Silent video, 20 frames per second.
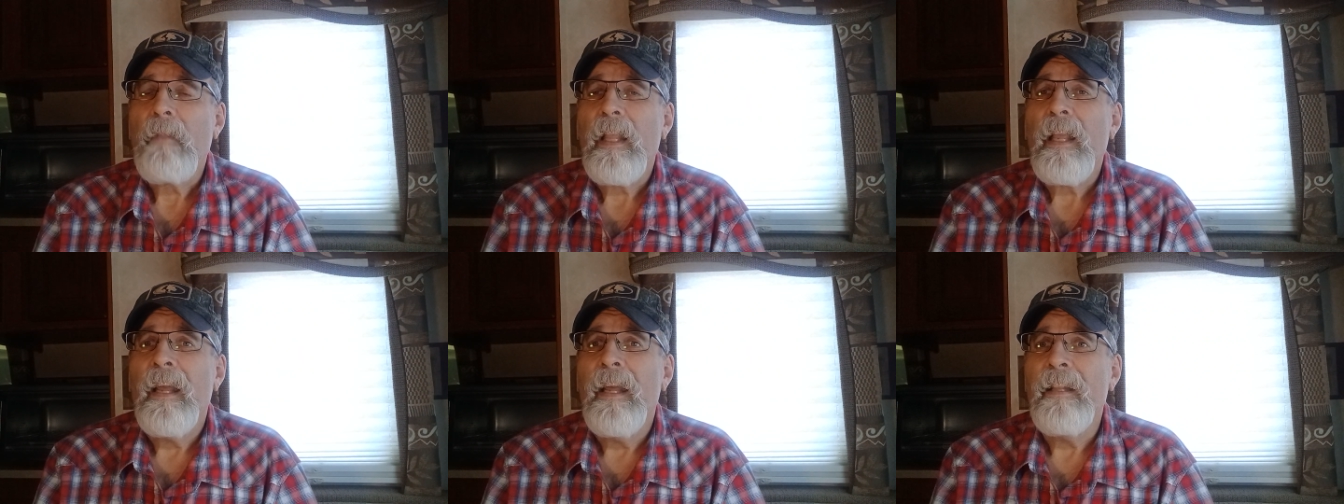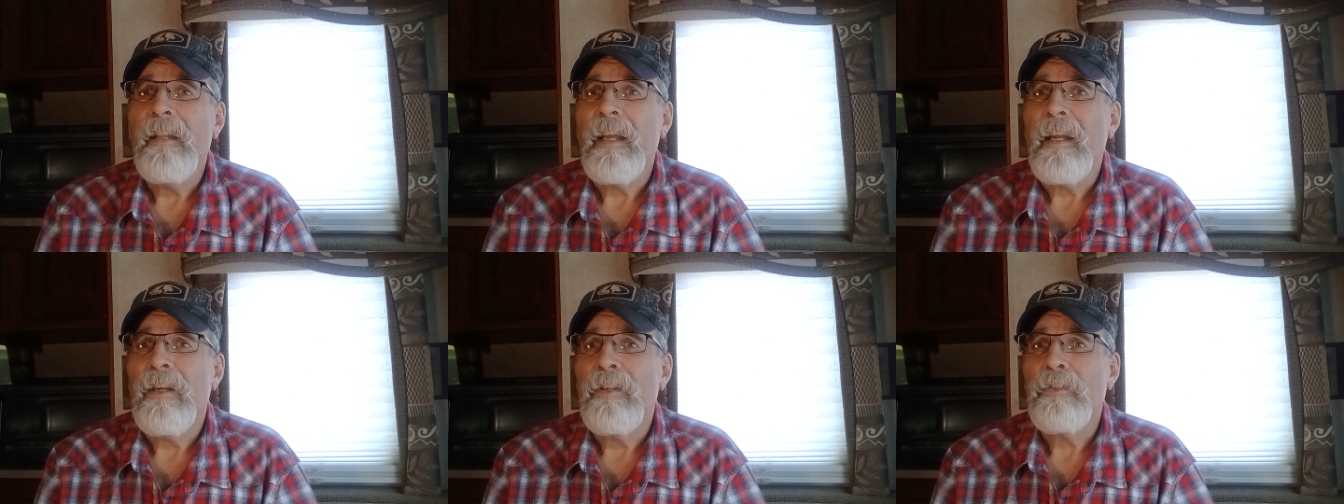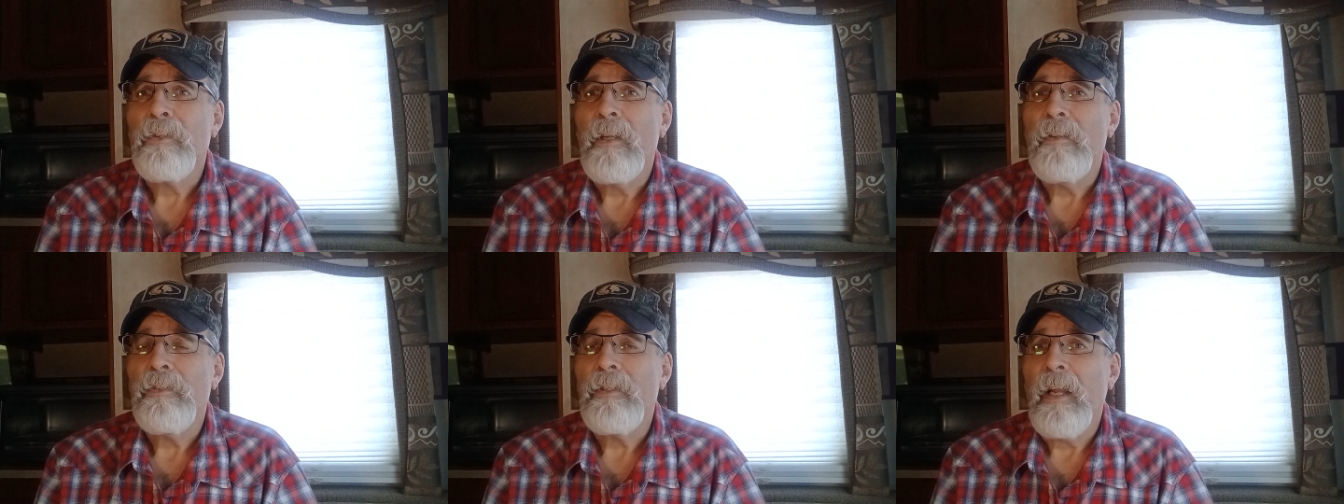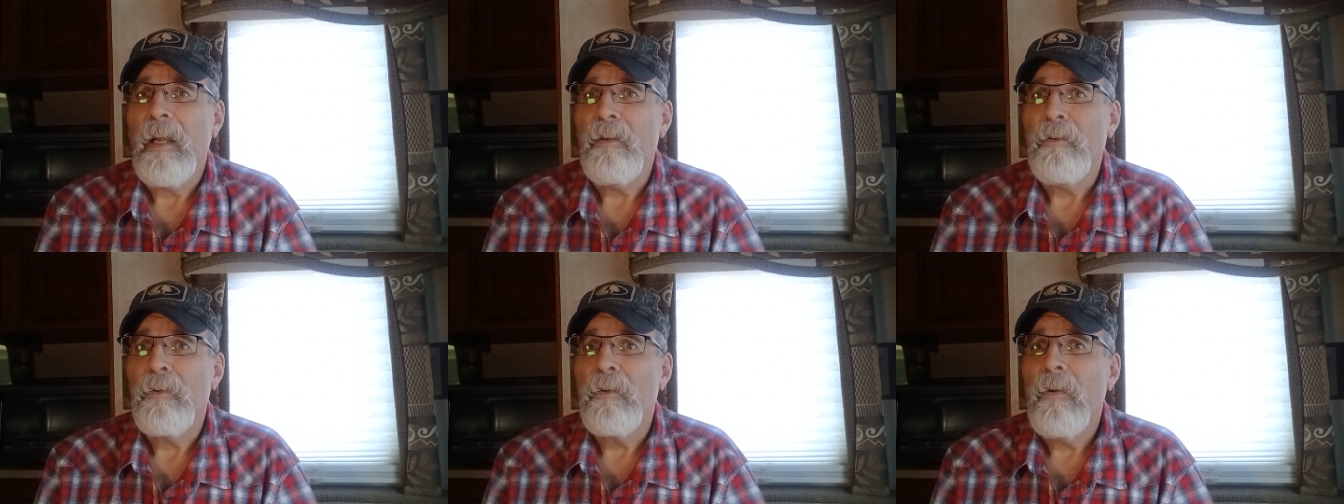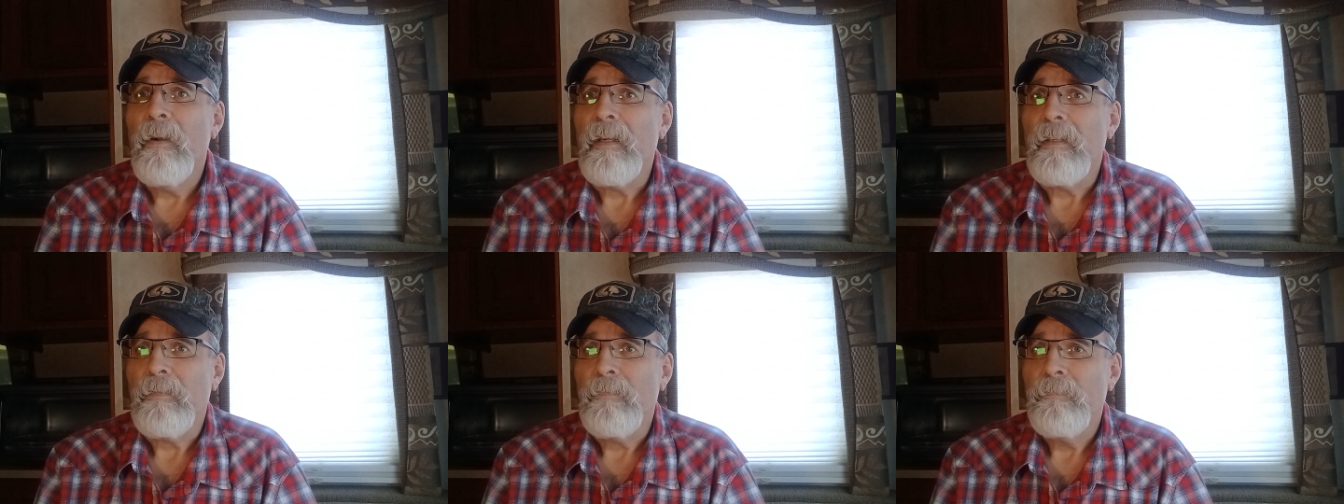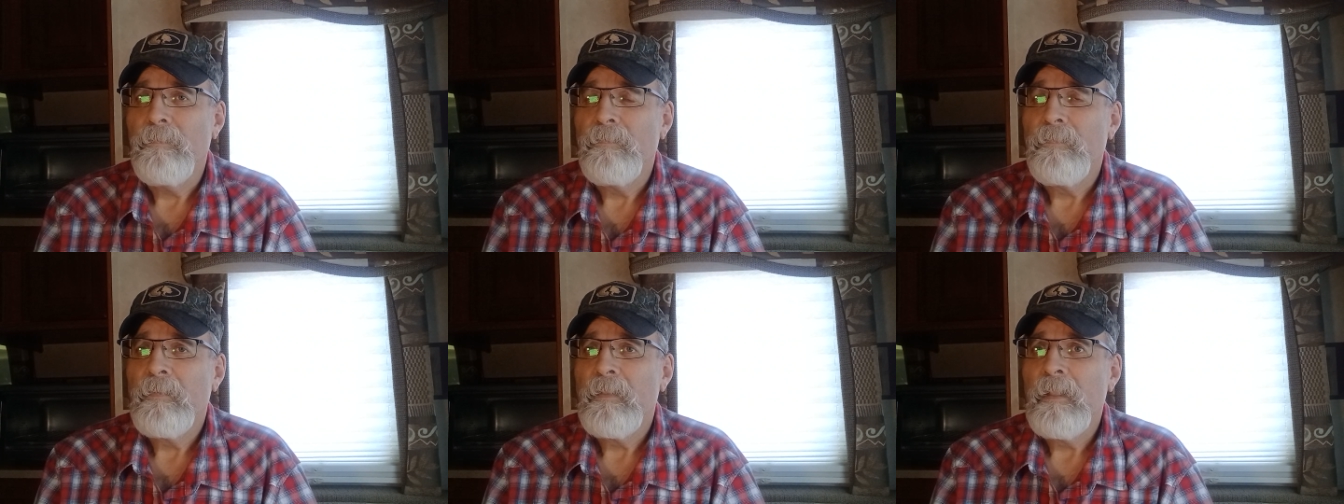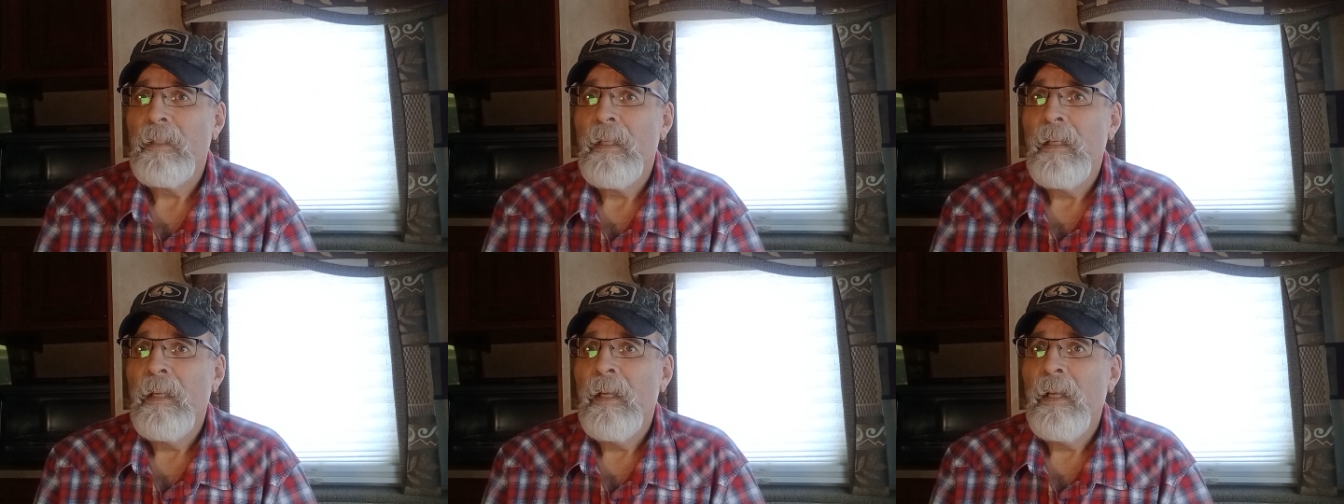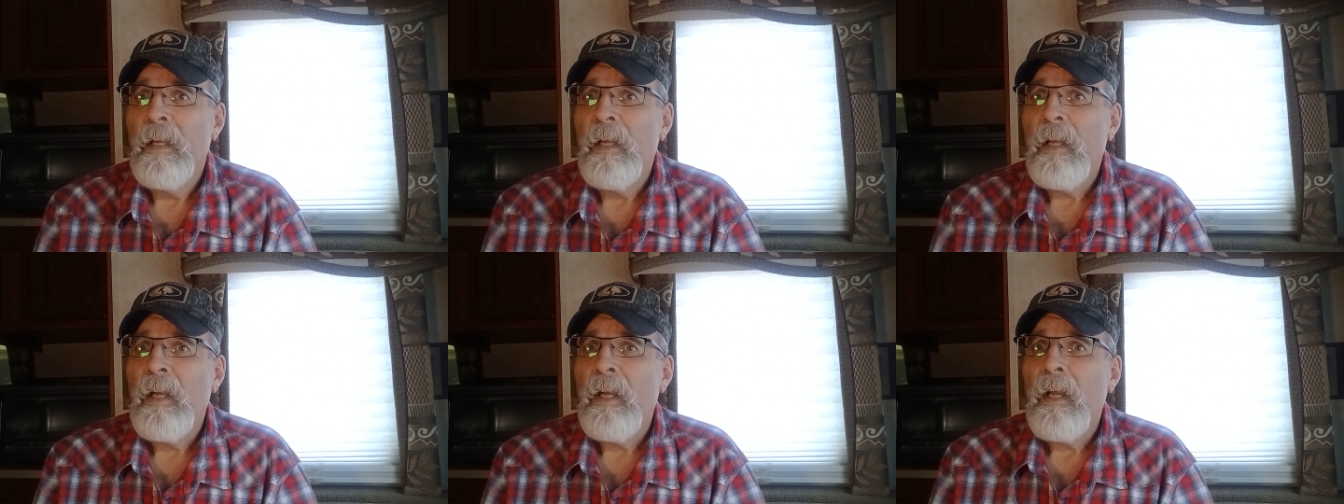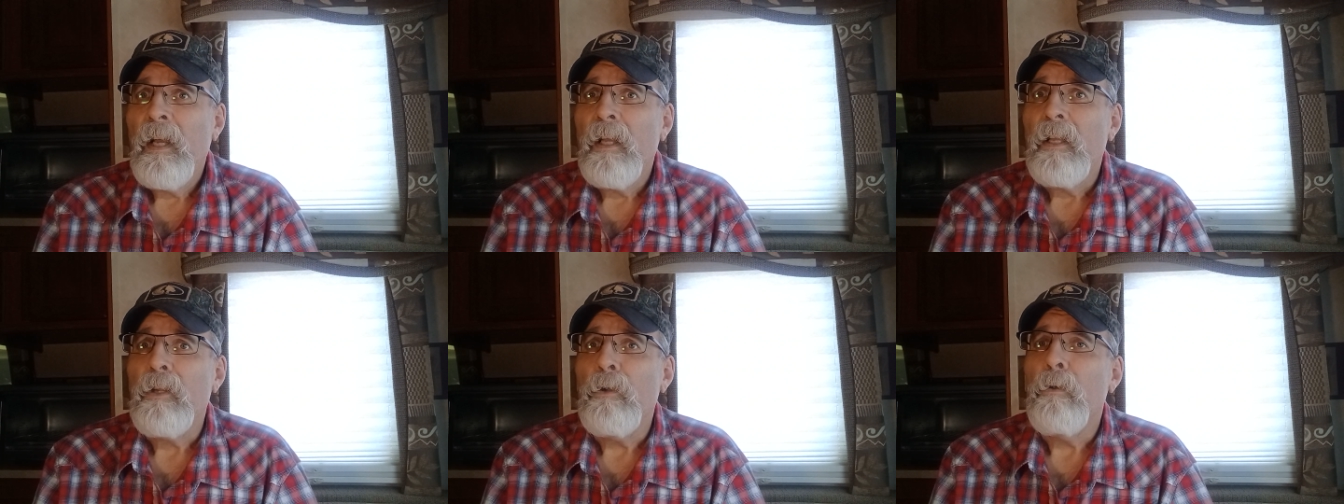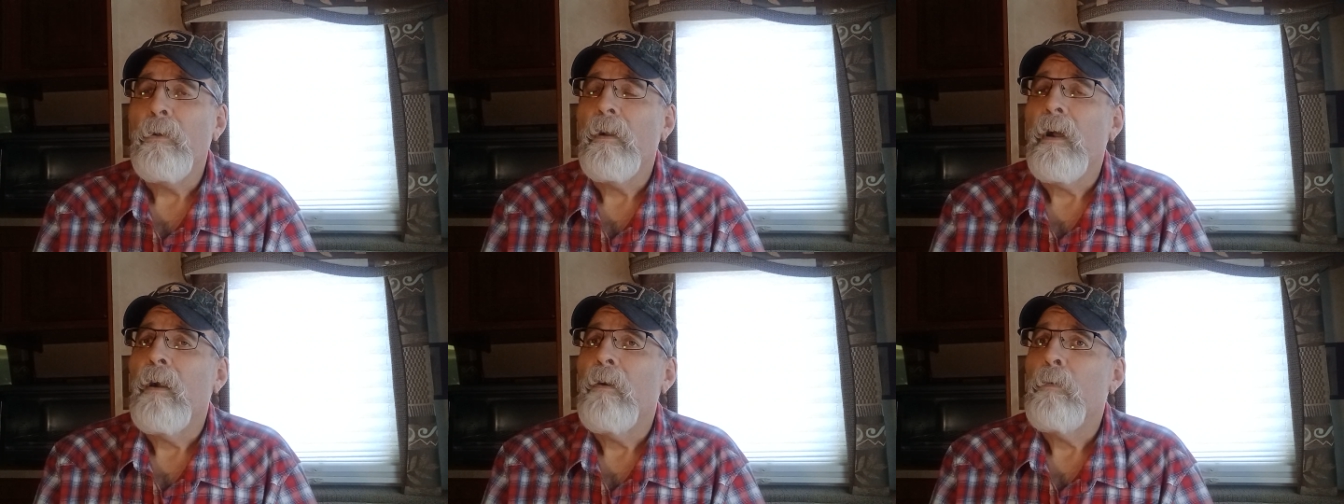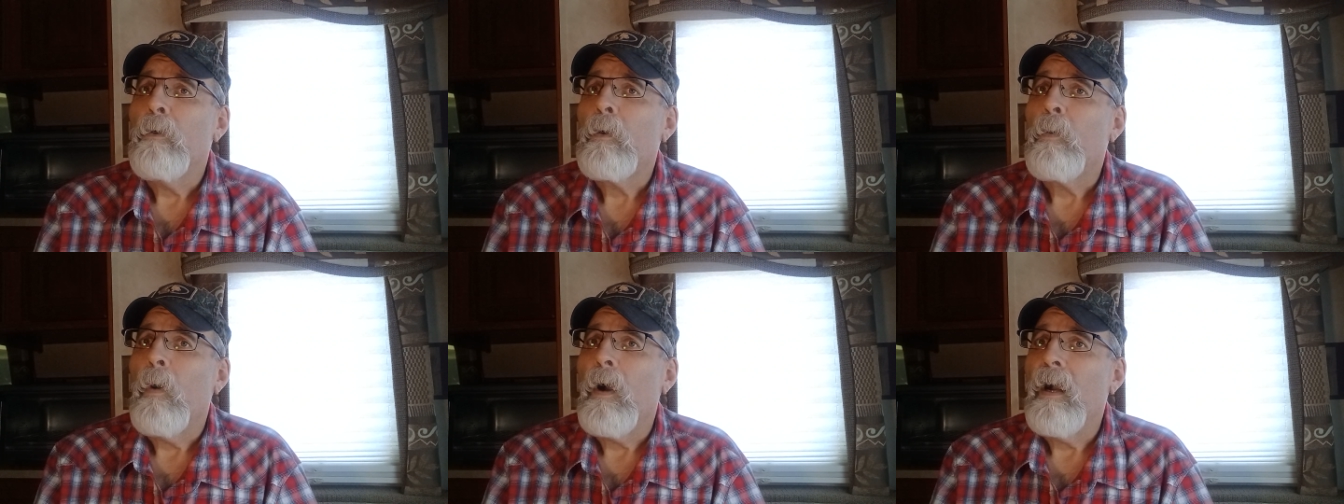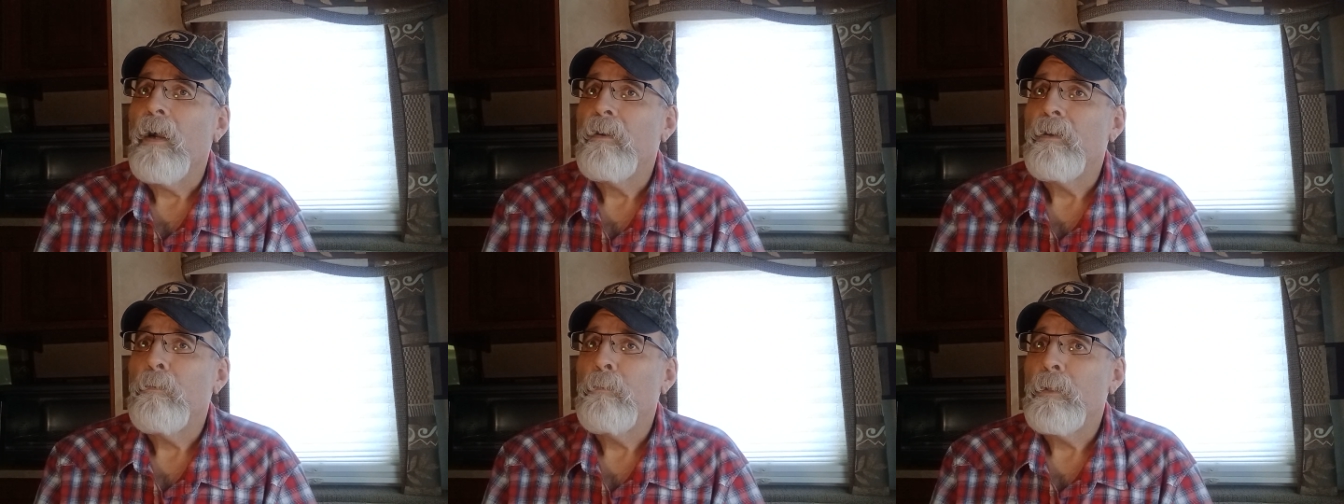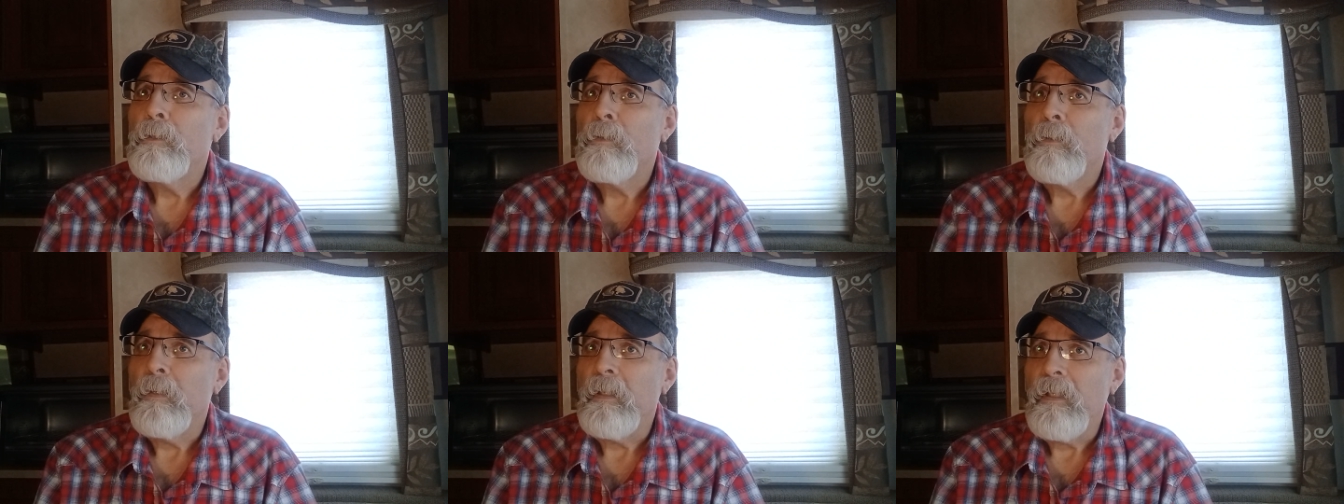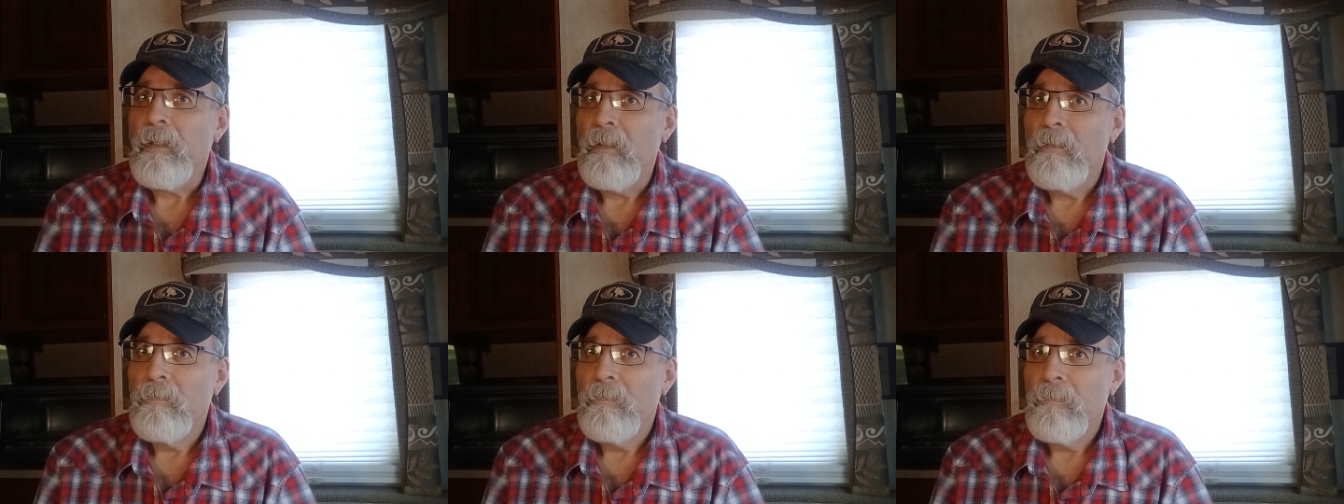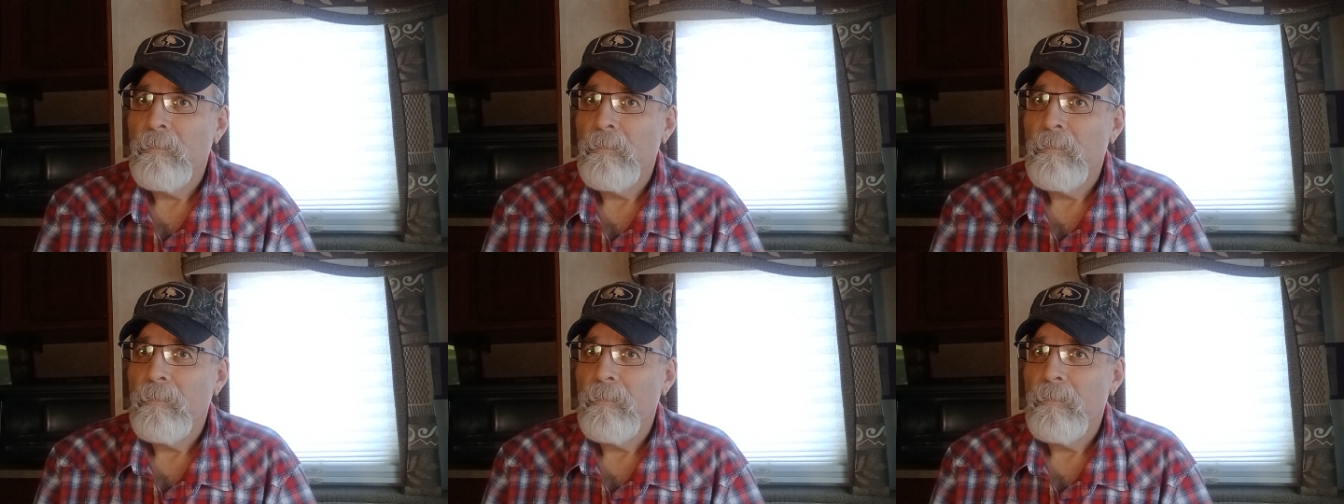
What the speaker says: and they also have stand your ground. You're not required to retreat.